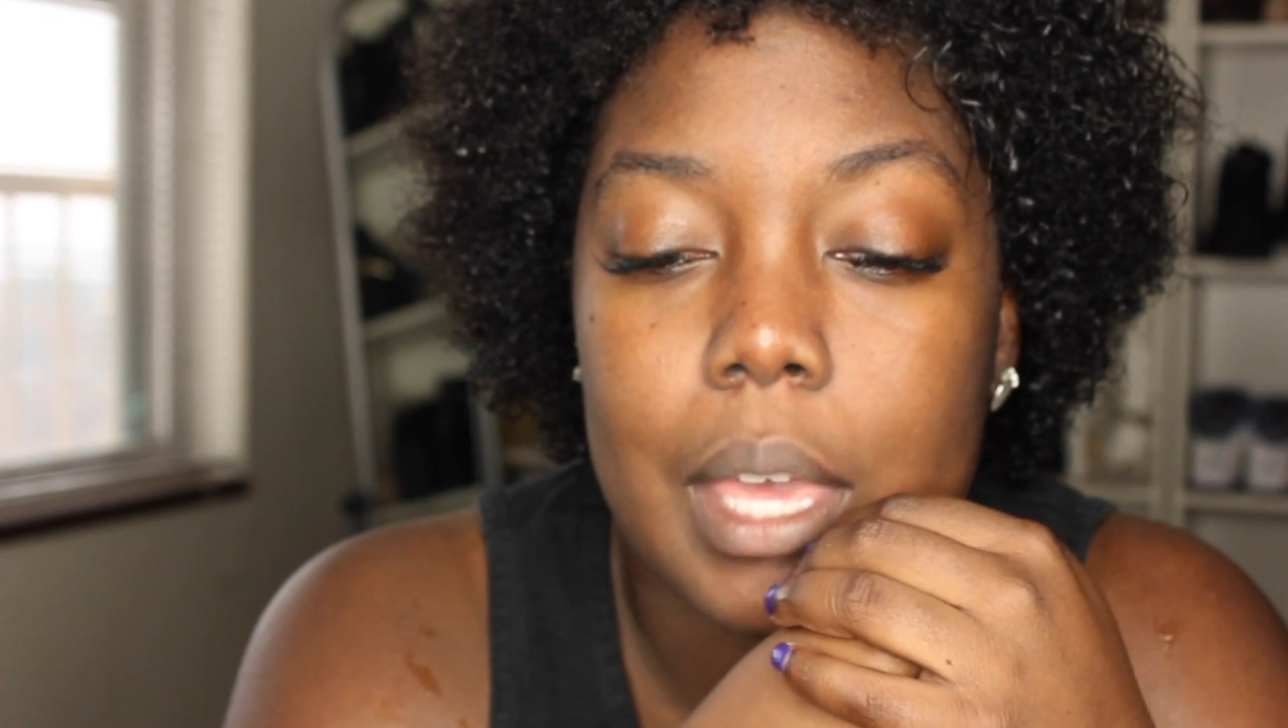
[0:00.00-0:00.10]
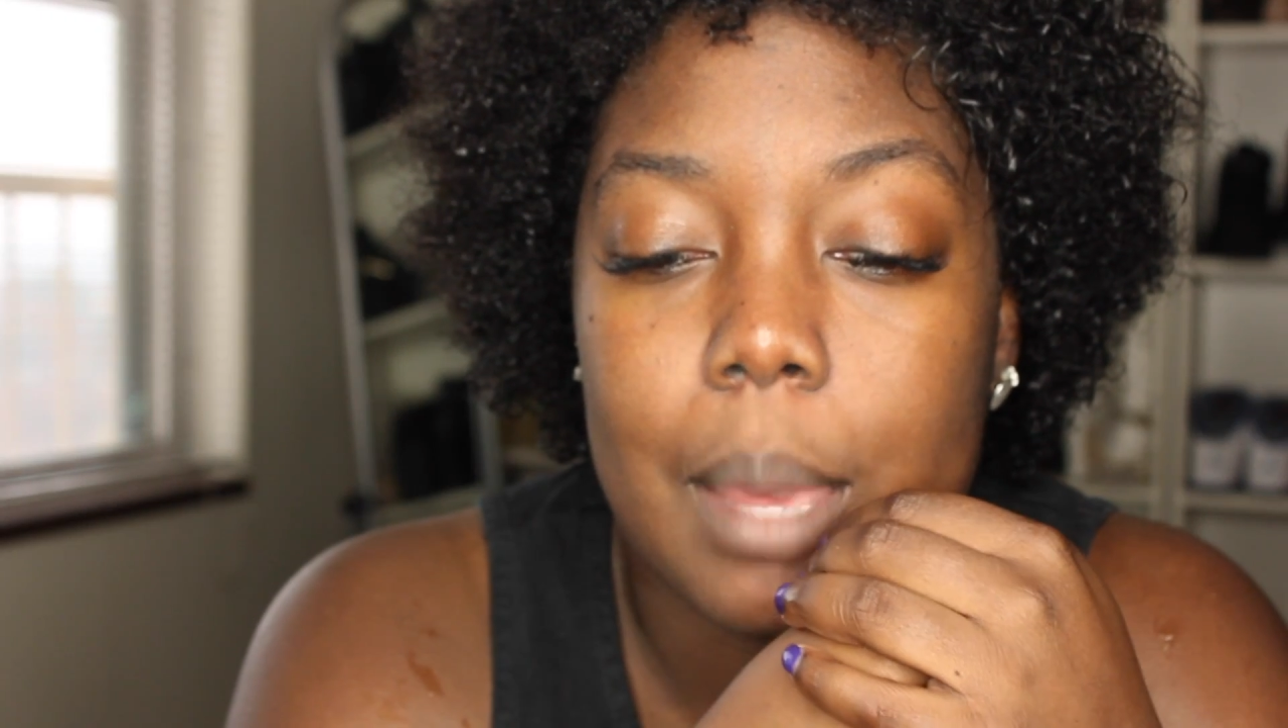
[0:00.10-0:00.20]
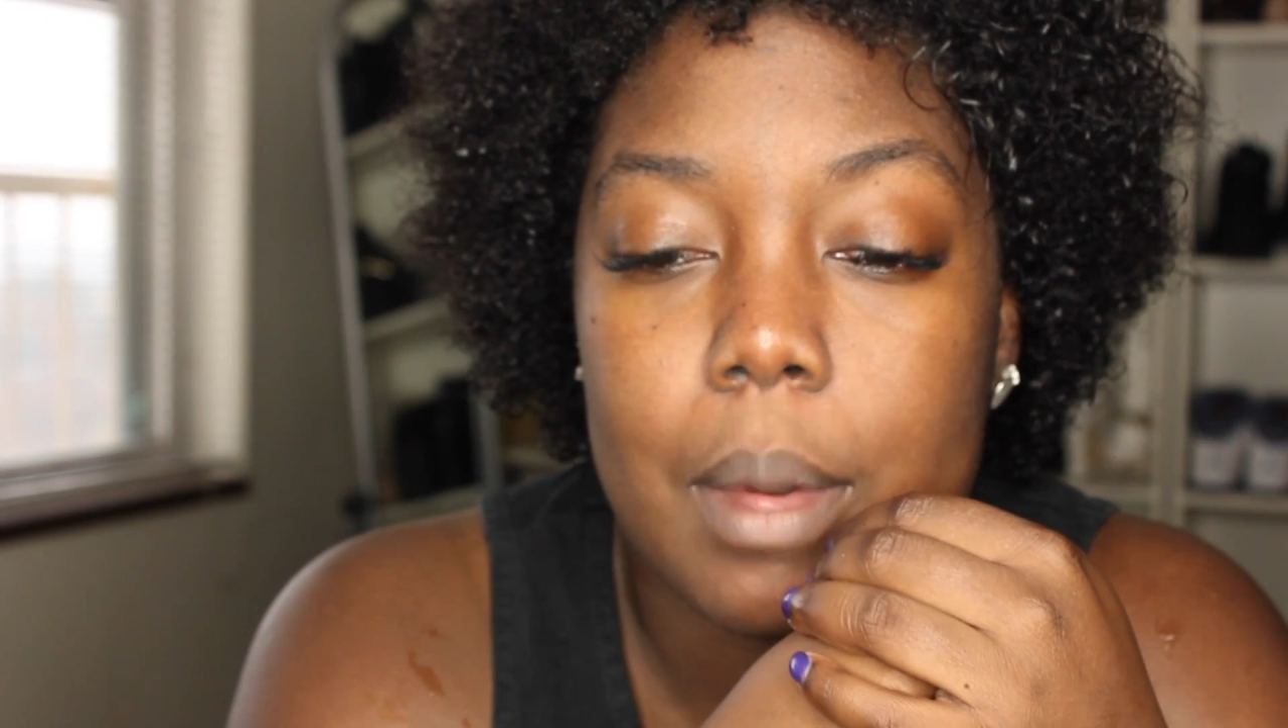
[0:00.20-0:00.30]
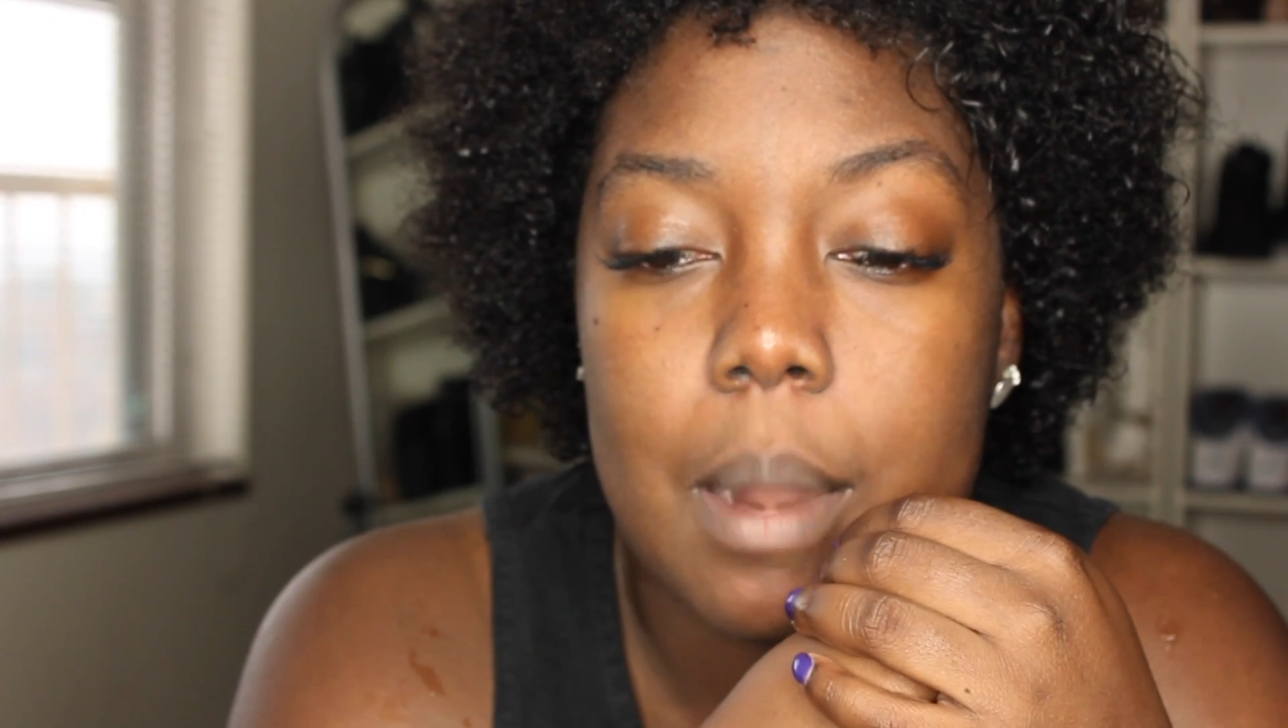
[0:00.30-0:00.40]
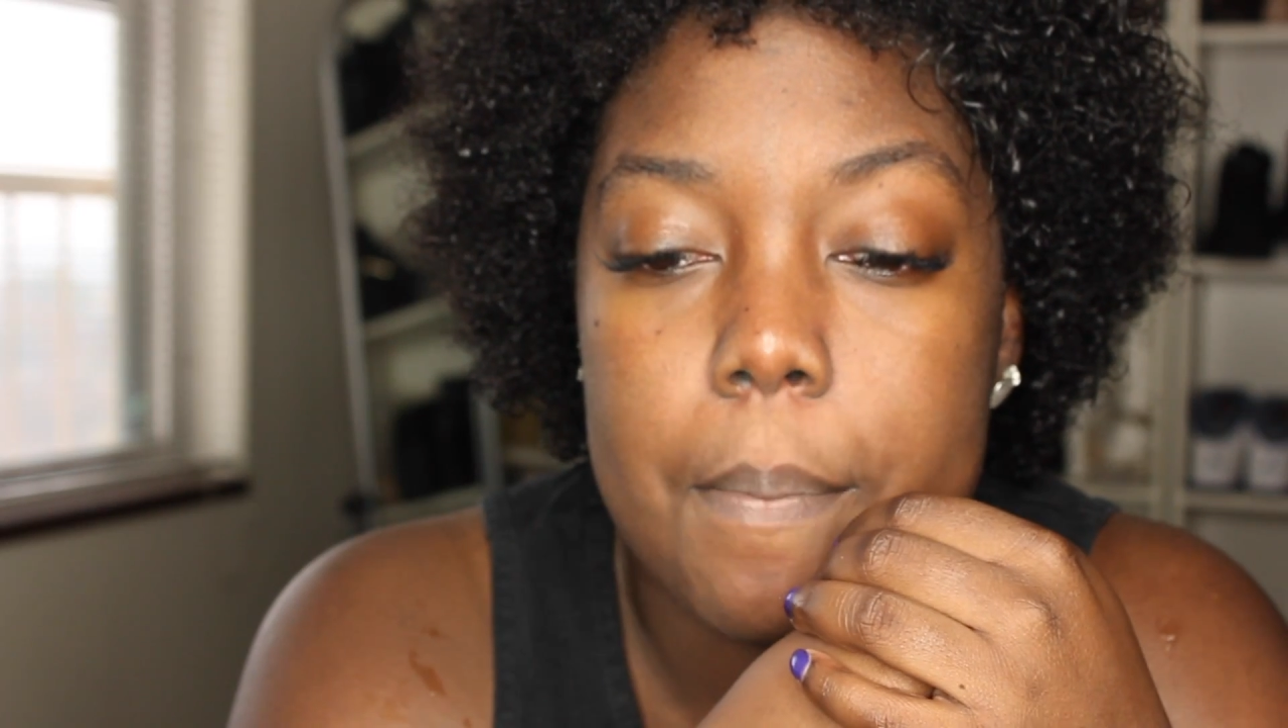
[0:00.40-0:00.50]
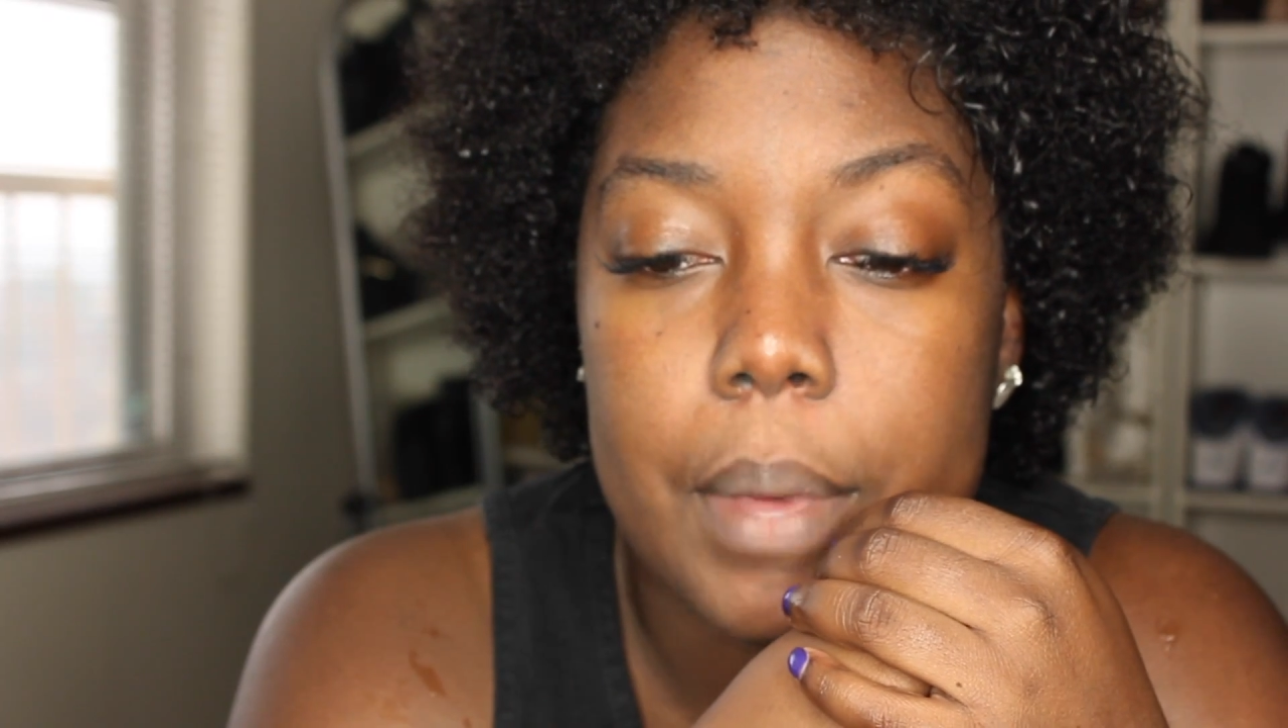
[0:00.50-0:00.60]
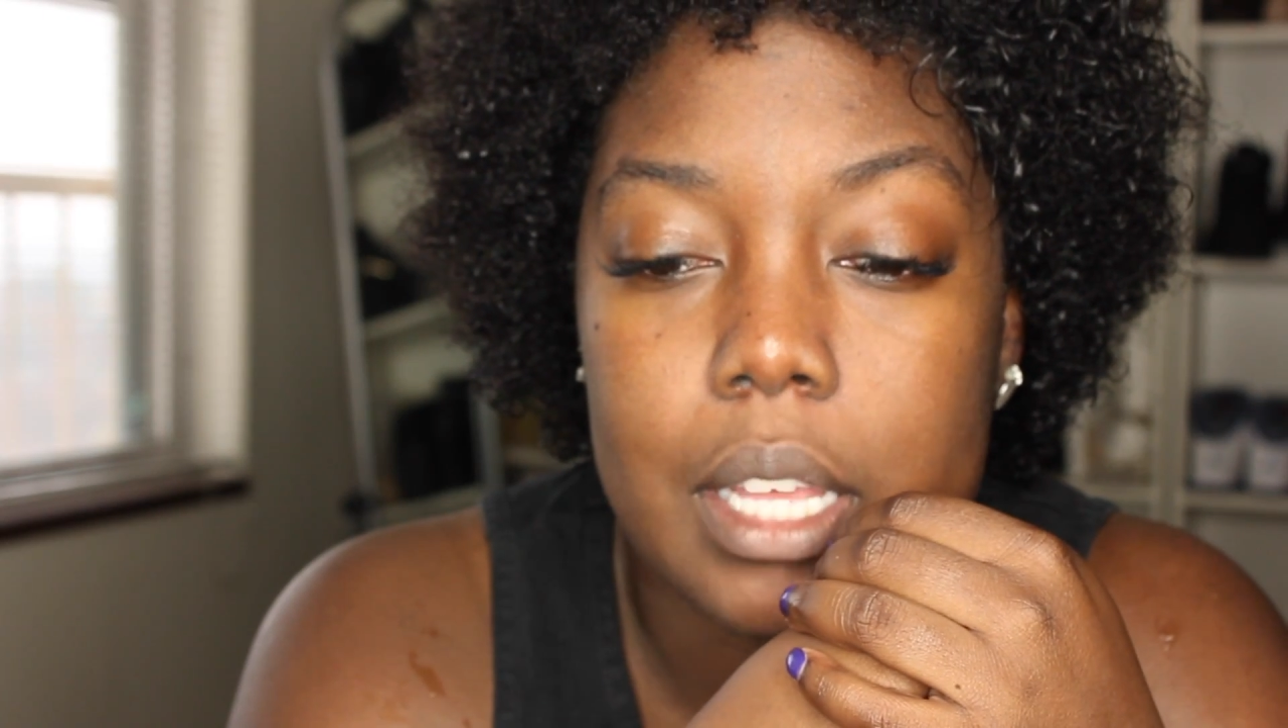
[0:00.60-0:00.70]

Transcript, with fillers: came out of